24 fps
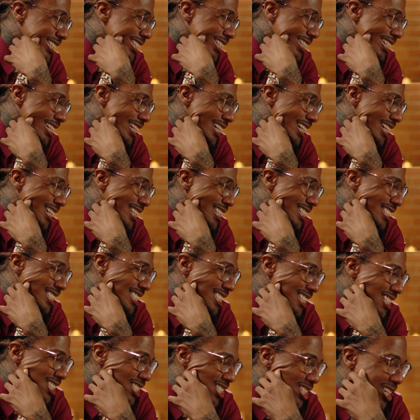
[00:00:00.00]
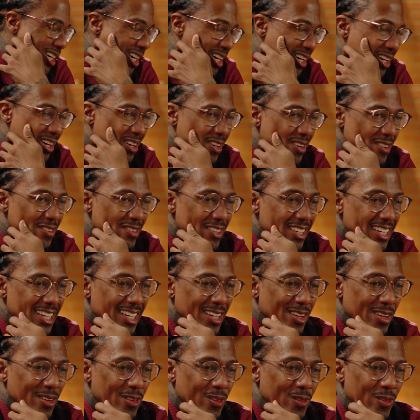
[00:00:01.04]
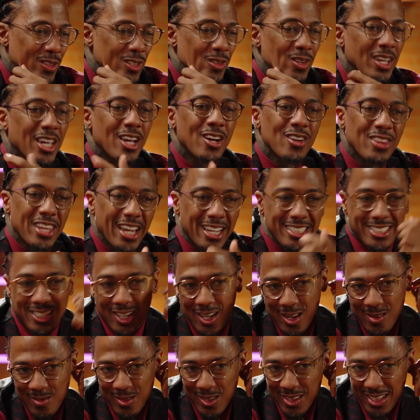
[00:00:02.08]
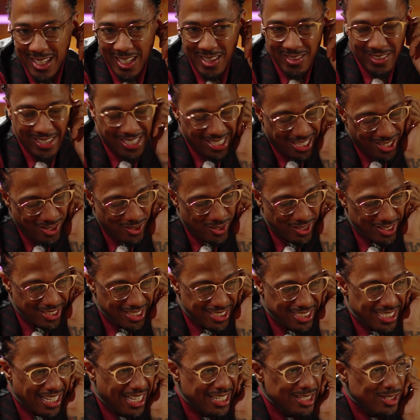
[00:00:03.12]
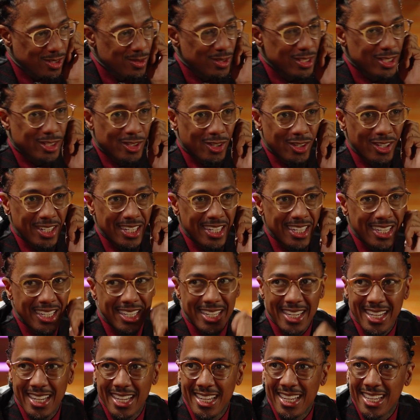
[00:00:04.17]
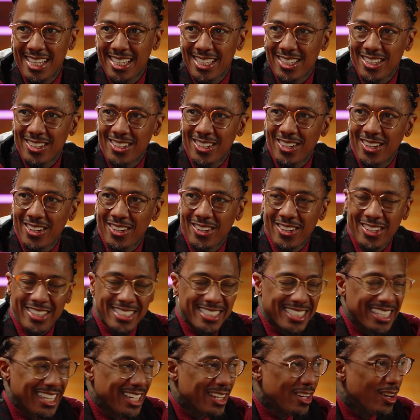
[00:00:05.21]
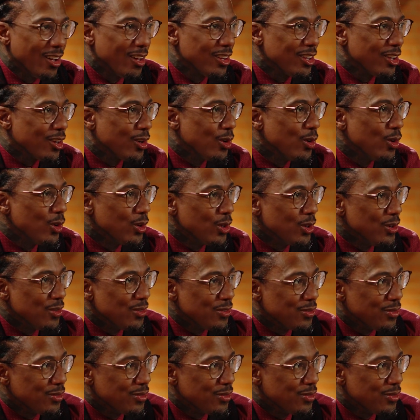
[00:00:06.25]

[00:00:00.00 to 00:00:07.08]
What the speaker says: in the sense of, when you hear that term, you think of like going to Joshua Tree, and seeing all the cool,